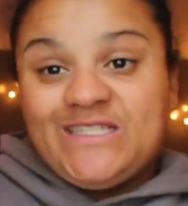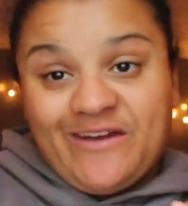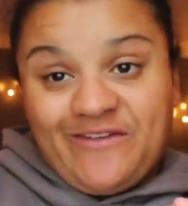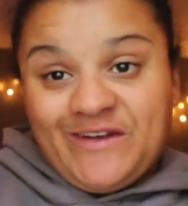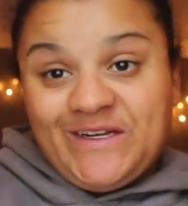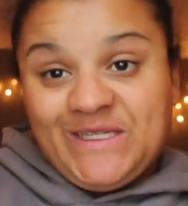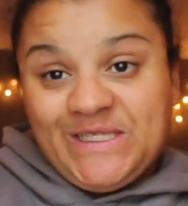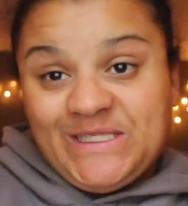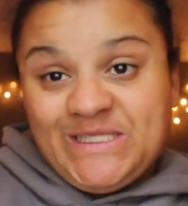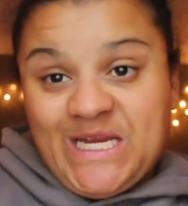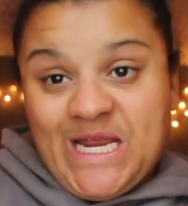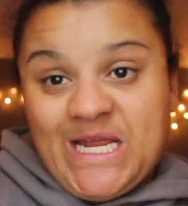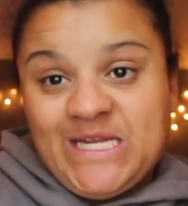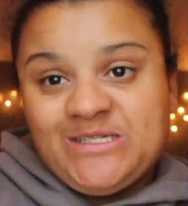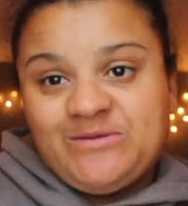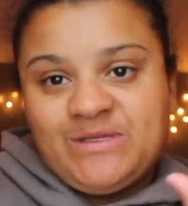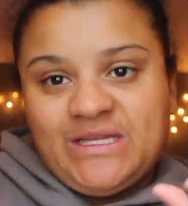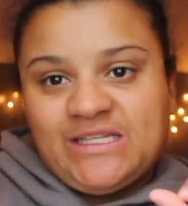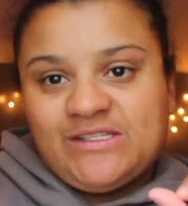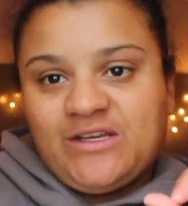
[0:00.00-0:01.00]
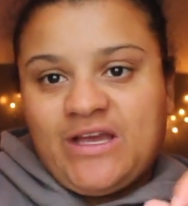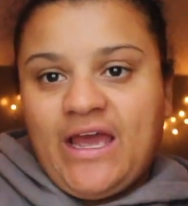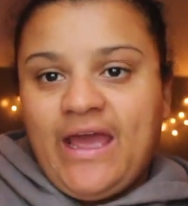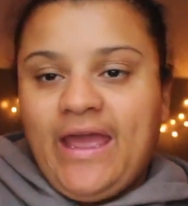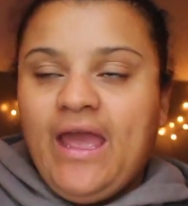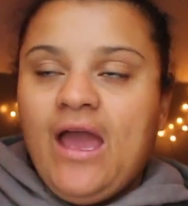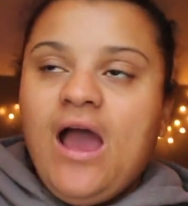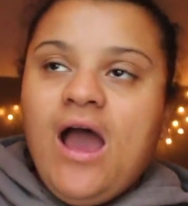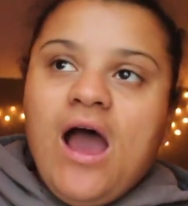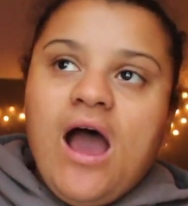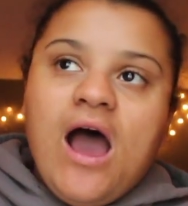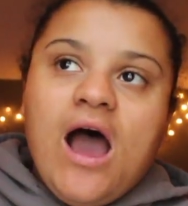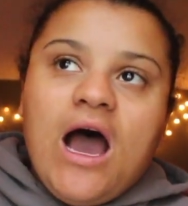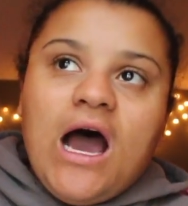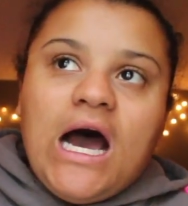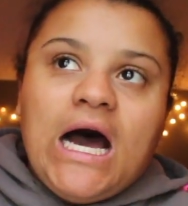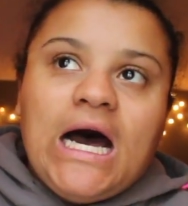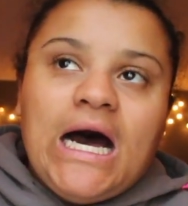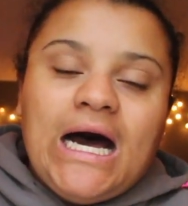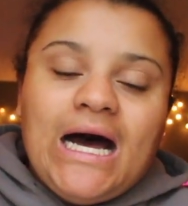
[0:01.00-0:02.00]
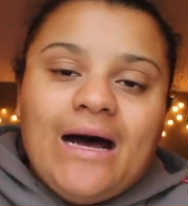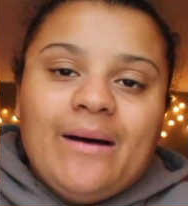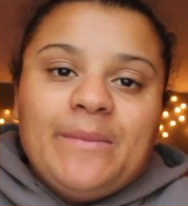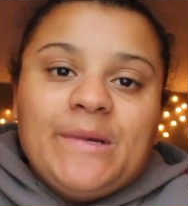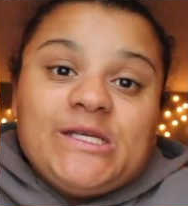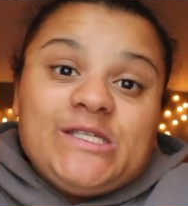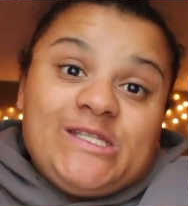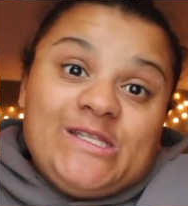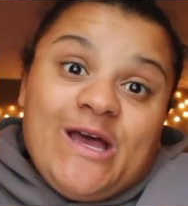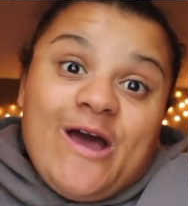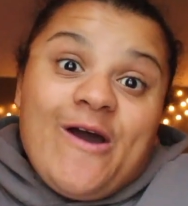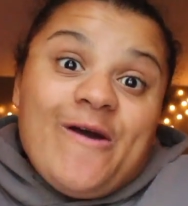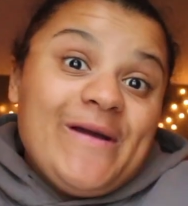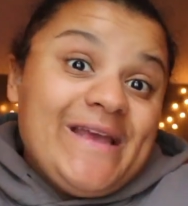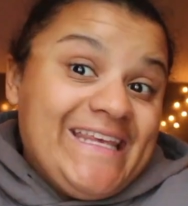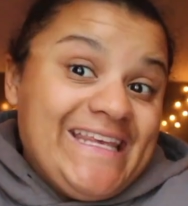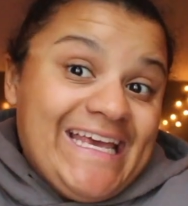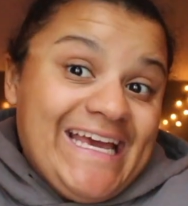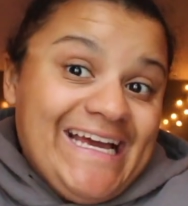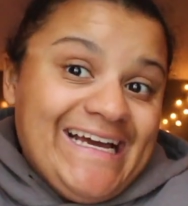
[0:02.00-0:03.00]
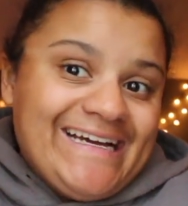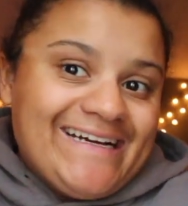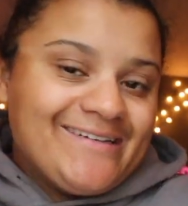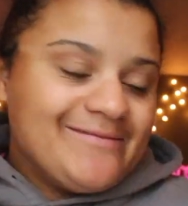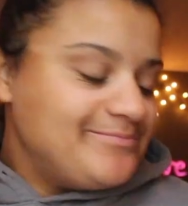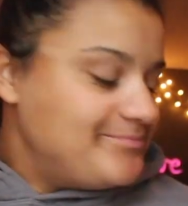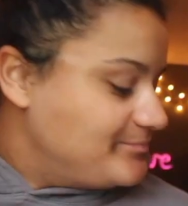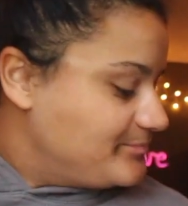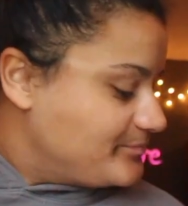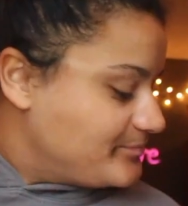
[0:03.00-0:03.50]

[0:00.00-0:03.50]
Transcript: definitely changed, but that's okay. Um, so yeah.